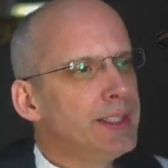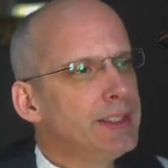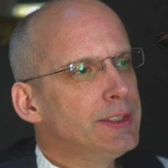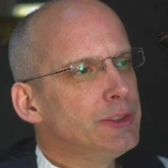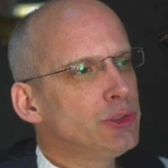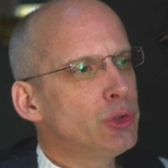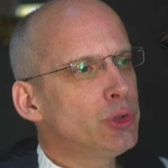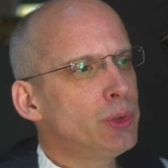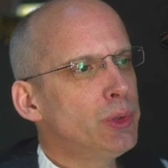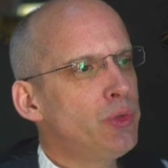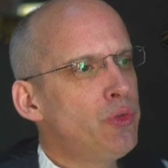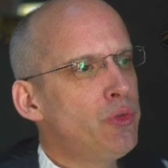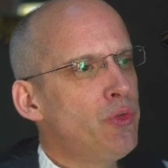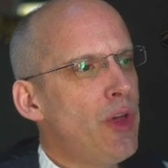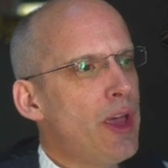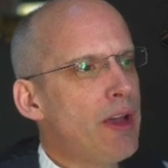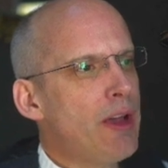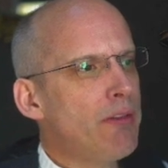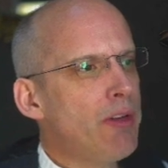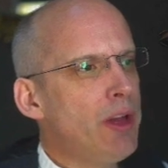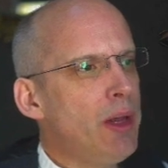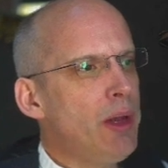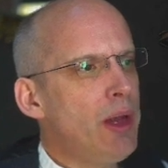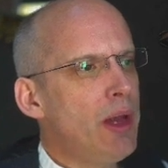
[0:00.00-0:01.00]
So it's
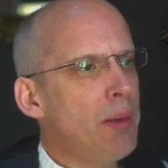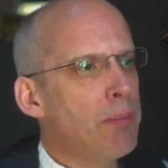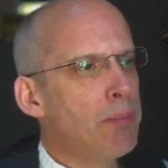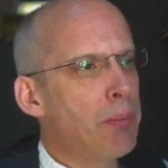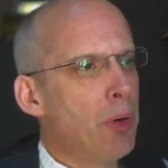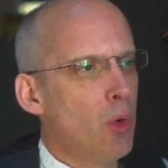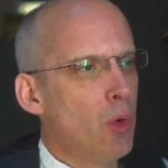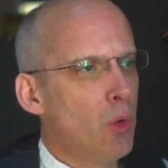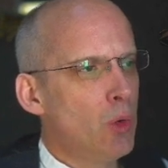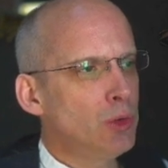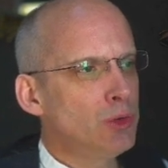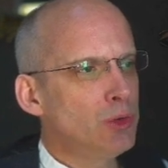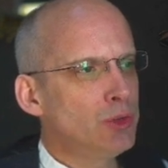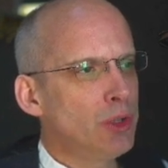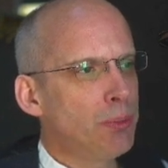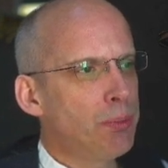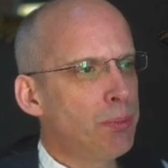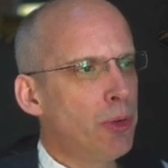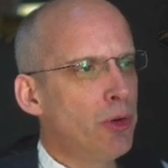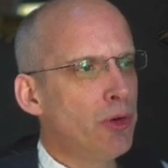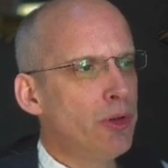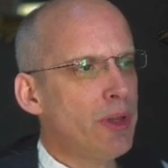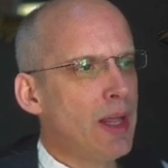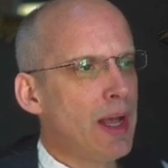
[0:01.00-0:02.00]
very important to
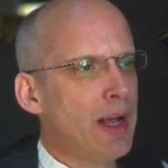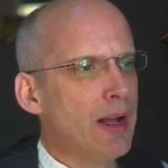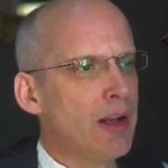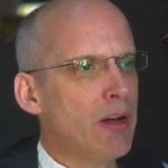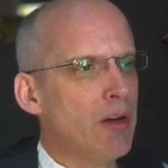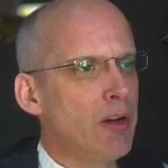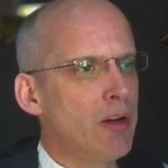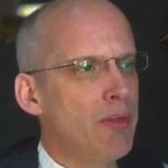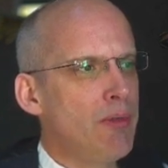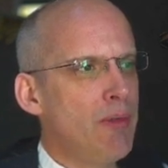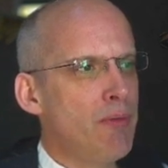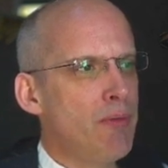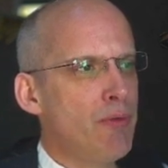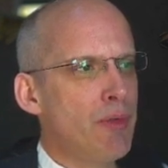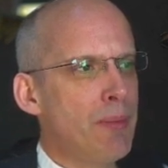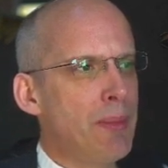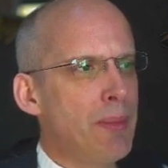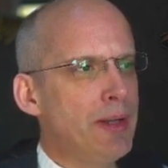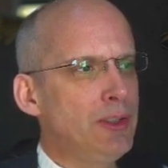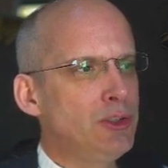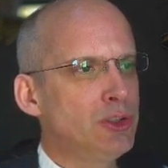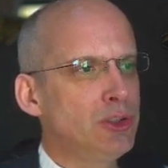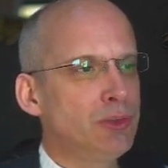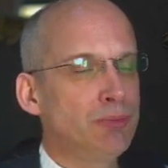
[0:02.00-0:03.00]
put that kind of
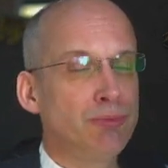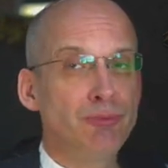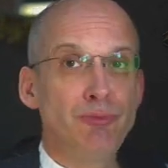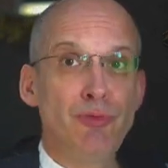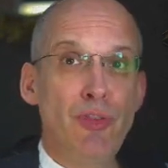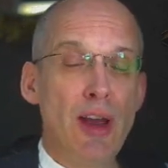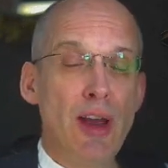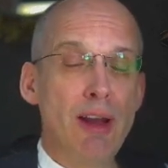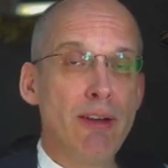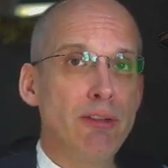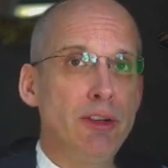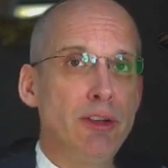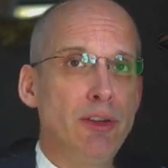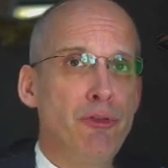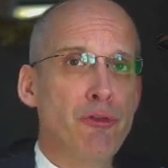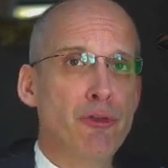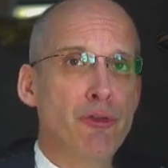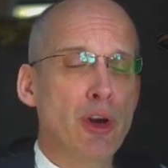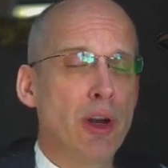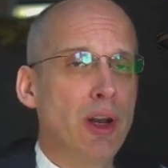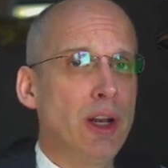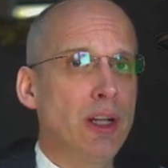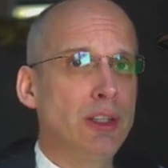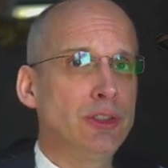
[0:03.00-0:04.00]
information very
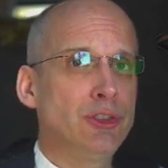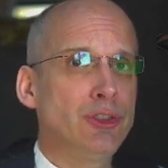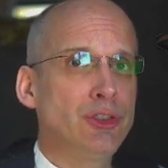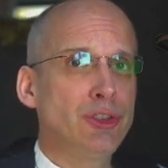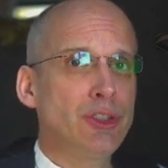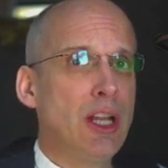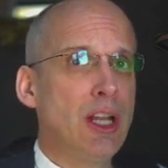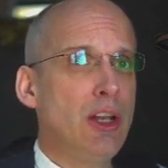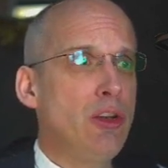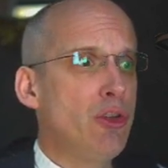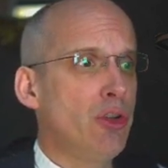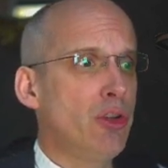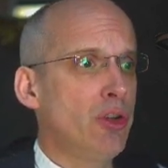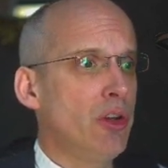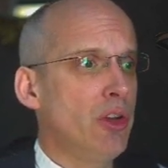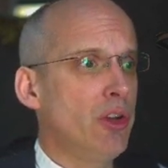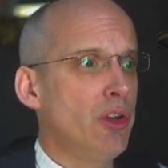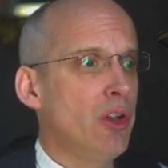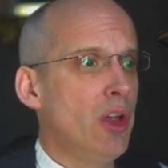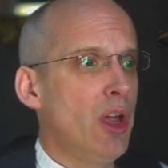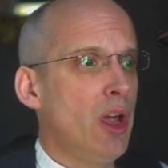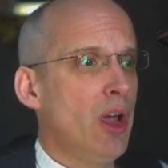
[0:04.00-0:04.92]
front and centered